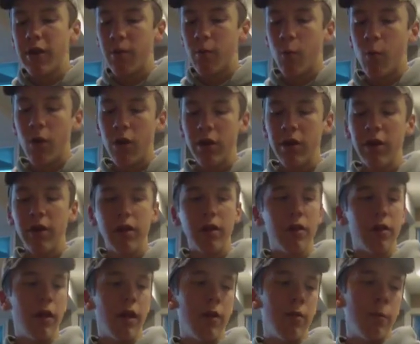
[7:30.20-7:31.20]

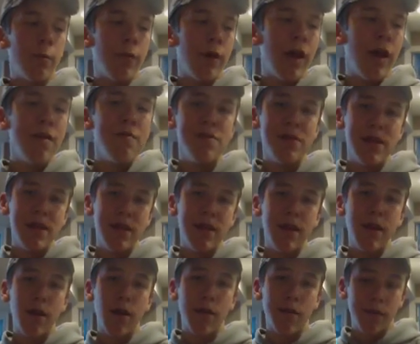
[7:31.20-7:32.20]
what I've
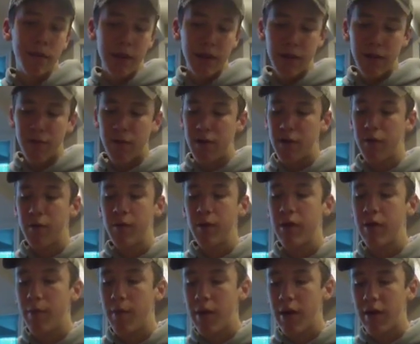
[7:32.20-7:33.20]
seen, the difference between
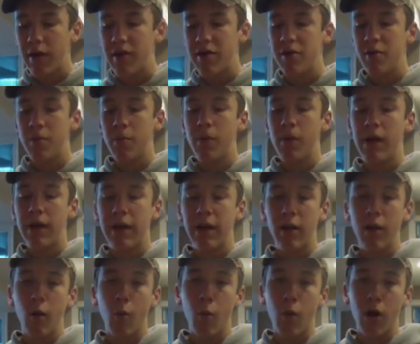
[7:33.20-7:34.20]
the Benelli Super Black
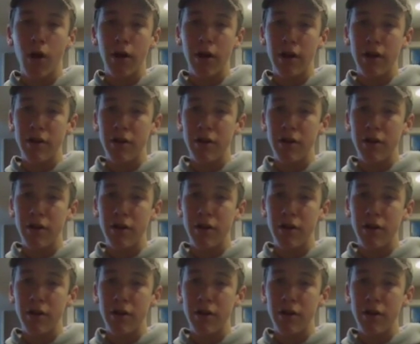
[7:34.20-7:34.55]
Eagle 1 and